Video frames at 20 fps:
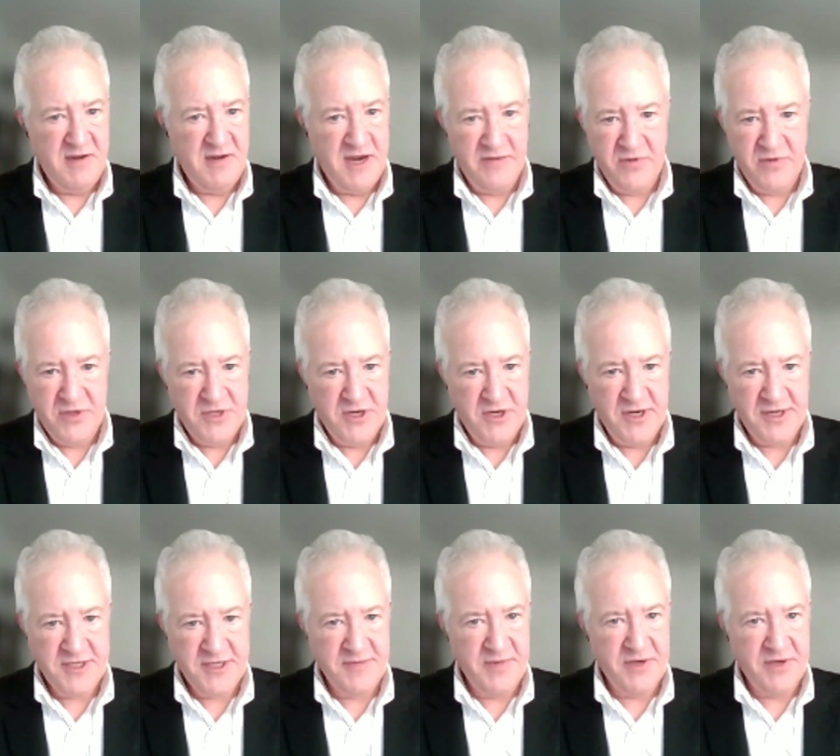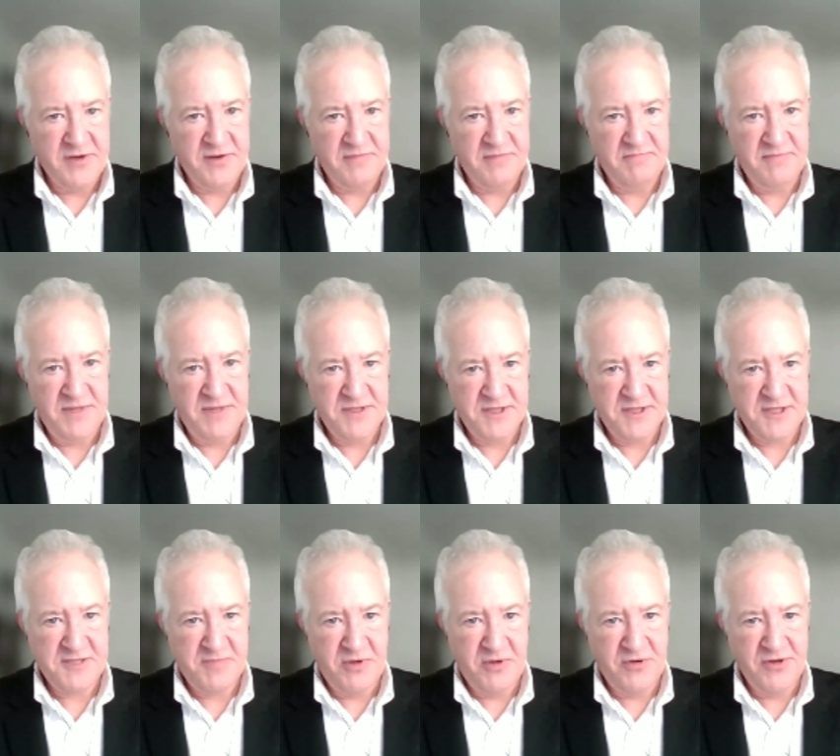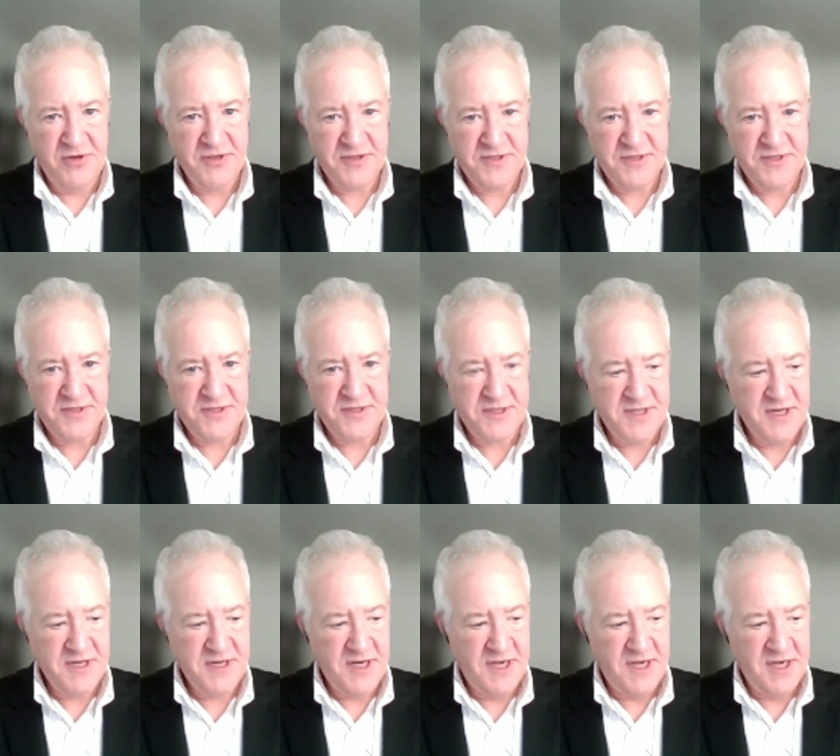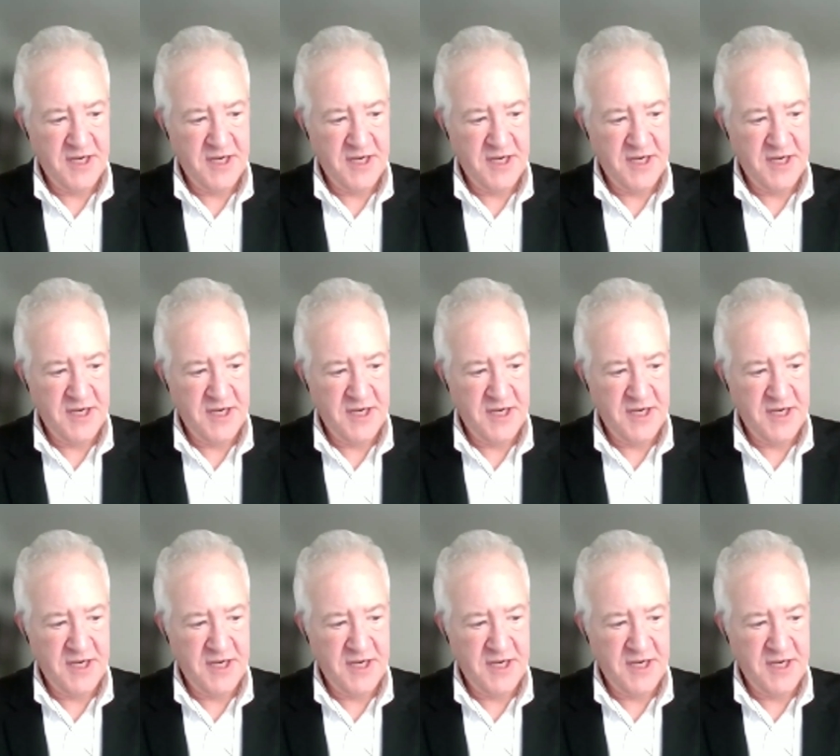never talked about his experiences